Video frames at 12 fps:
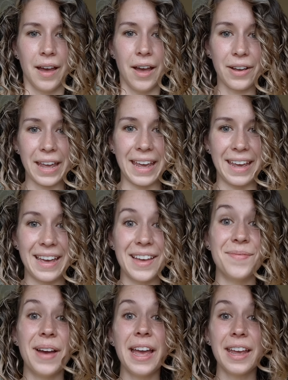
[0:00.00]
Okay,
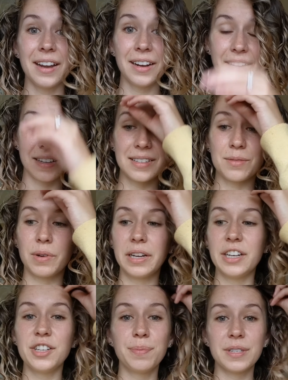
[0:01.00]
my hair is
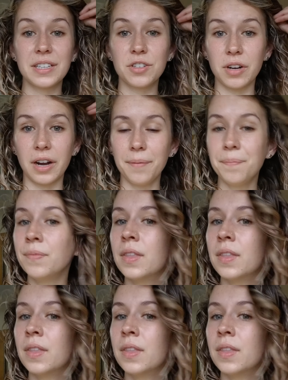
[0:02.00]
100% dry.